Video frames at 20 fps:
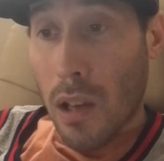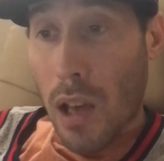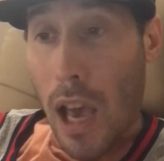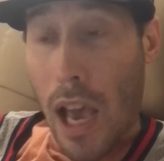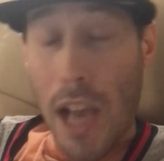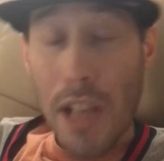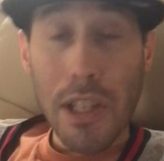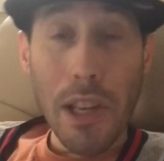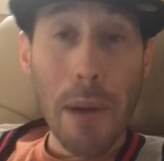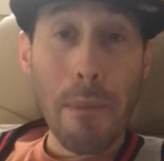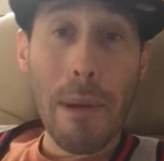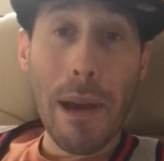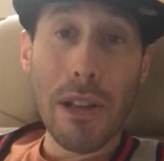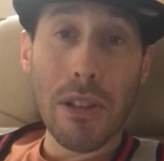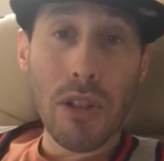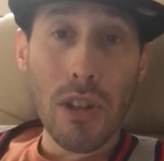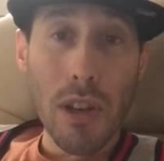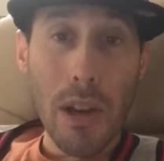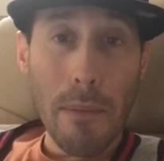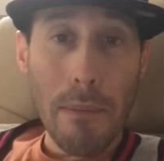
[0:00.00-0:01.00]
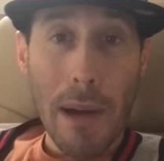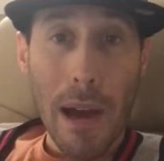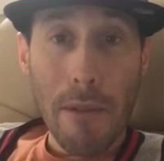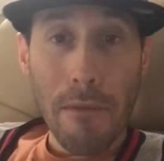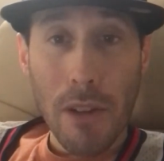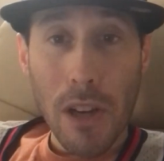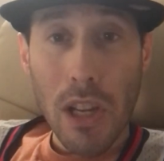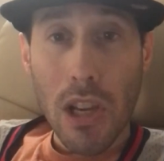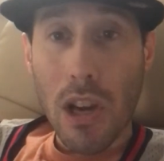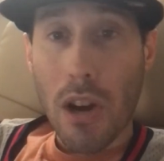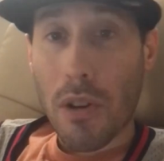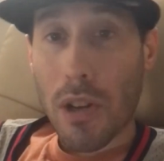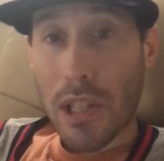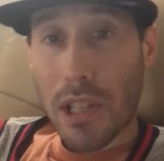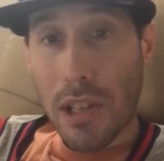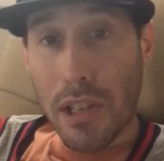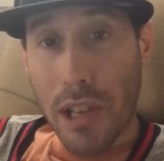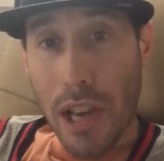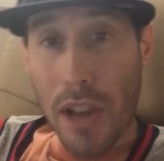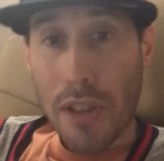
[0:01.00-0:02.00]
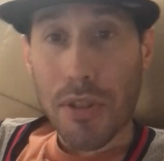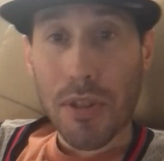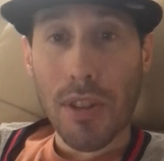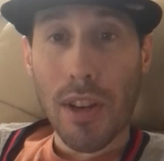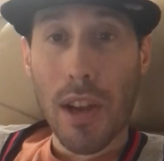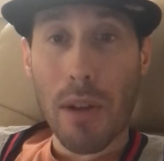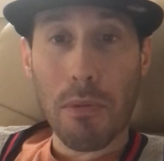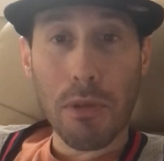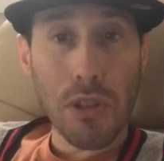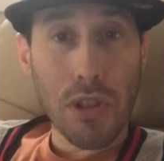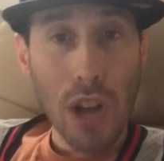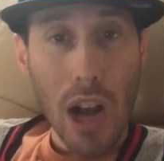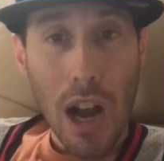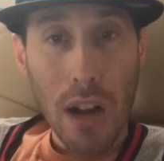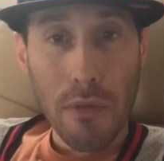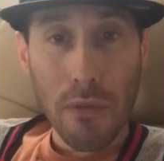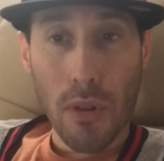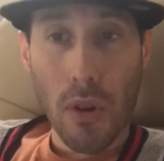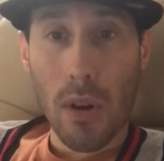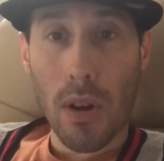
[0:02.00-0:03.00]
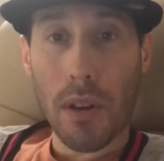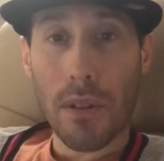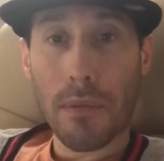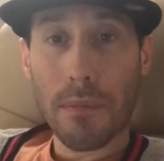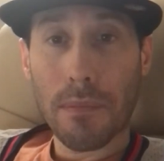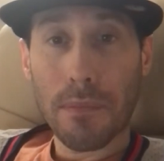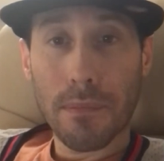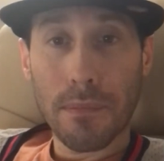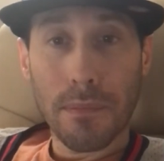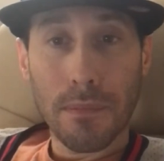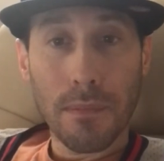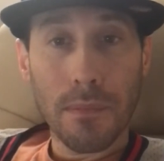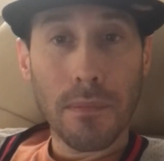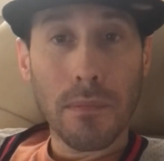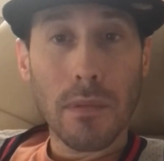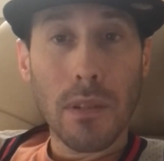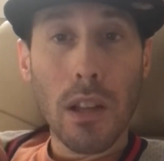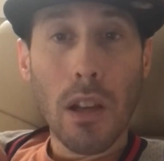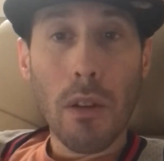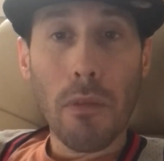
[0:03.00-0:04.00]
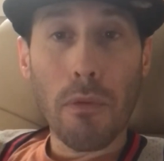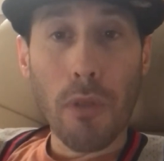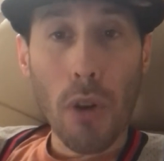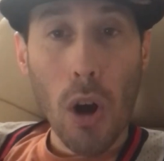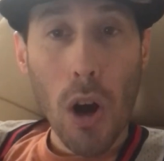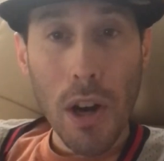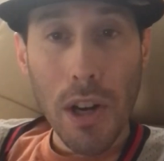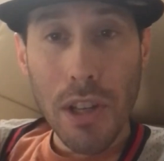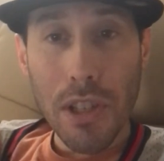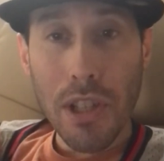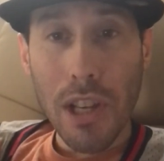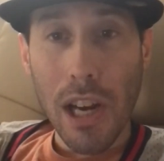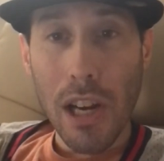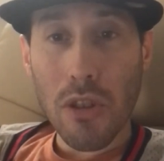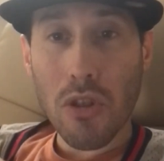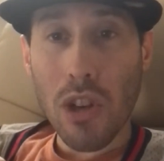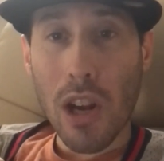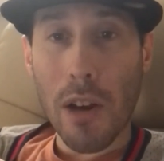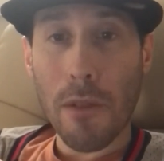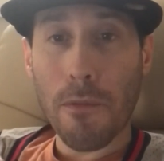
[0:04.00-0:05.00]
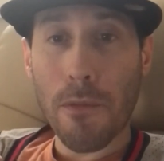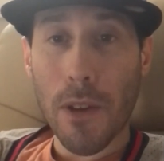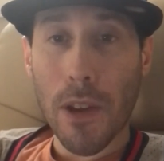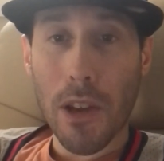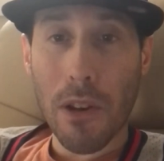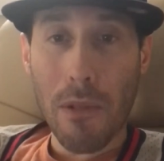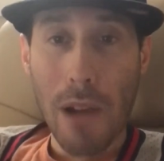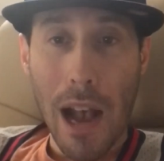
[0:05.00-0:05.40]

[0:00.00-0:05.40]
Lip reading: As I mentioned in my video I did yesterday with Jacques Vaughn, Vaughn has got to try to figure